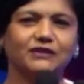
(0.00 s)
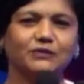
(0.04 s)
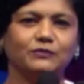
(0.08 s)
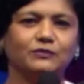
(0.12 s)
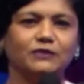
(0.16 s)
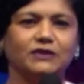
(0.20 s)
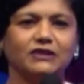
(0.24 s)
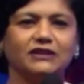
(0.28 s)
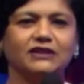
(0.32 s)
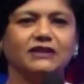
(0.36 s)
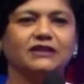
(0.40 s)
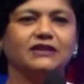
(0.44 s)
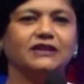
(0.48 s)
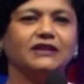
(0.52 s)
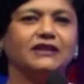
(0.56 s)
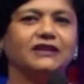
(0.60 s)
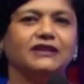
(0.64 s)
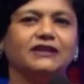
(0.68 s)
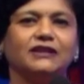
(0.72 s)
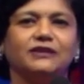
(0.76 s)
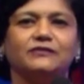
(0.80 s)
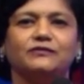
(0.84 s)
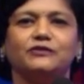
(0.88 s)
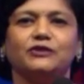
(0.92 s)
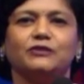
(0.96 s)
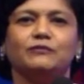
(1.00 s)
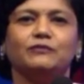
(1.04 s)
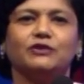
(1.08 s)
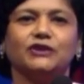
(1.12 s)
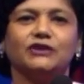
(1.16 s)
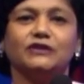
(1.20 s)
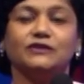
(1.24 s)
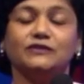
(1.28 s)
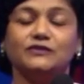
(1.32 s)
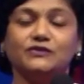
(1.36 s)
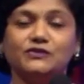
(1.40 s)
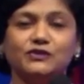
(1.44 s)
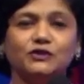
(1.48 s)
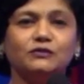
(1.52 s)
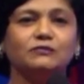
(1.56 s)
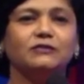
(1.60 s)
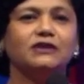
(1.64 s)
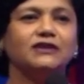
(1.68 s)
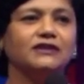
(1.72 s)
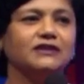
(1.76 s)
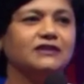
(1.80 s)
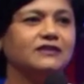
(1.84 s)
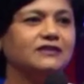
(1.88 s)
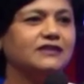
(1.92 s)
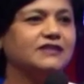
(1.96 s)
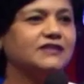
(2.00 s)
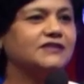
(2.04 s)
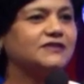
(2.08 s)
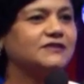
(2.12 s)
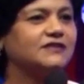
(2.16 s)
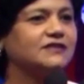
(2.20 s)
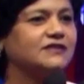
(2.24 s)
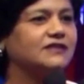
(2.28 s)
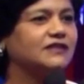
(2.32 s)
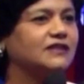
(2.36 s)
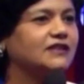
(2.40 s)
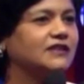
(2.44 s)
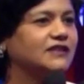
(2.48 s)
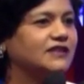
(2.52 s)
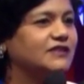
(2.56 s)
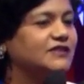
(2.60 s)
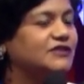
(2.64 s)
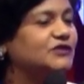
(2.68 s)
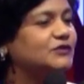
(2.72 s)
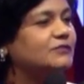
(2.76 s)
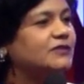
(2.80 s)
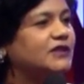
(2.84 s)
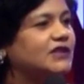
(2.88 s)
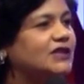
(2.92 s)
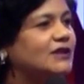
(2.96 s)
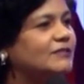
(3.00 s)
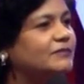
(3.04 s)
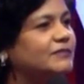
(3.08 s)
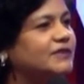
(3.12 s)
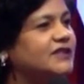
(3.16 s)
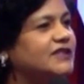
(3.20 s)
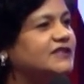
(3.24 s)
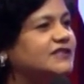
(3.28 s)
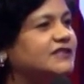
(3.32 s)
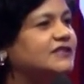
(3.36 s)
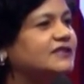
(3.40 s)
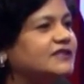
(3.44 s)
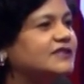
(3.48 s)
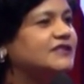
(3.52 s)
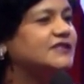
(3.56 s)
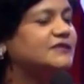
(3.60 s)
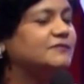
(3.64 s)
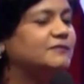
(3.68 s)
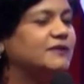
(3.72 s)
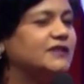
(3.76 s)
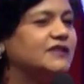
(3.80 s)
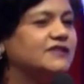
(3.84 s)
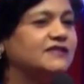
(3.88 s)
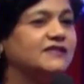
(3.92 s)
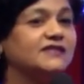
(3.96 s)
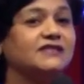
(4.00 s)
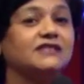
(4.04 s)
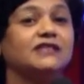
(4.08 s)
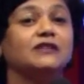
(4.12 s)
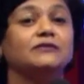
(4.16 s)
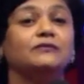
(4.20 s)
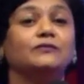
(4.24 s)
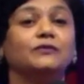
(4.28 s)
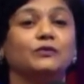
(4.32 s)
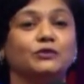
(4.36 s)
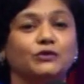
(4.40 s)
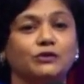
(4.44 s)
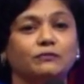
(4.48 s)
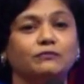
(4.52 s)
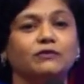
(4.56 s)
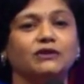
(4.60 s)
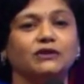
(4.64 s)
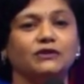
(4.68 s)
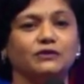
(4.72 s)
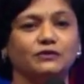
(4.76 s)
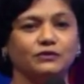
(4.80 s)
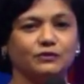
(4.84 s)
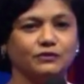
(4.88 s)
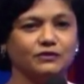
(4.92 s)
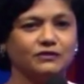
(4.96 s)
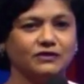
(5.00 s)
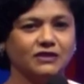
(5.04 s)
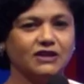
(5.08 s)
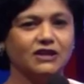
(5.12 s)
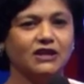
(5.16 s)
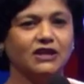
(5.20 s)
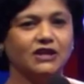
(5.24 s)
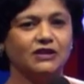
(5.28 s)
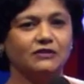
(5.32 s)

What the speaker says: the word that I hear from the consumer in this, consumer companies in this space is affordable growth.